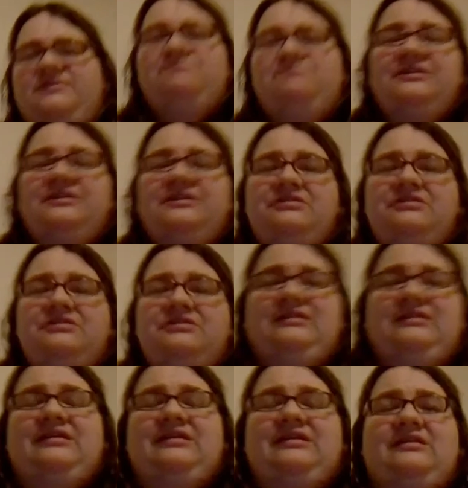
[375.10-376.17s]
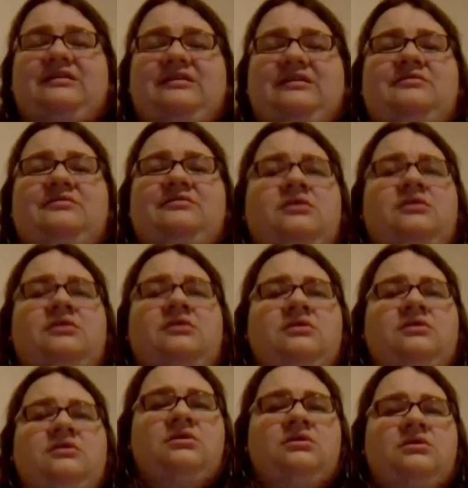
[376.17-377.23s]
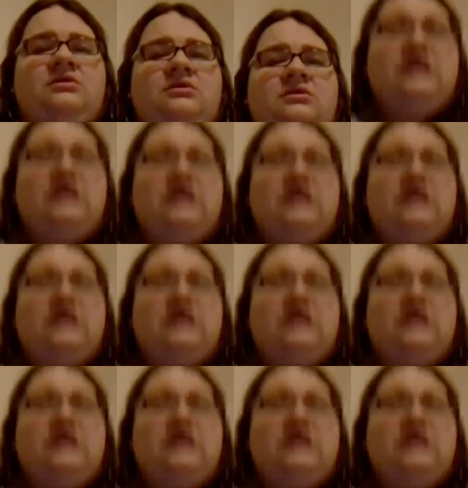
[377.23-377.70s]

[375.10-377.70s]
splinter meetings. And I've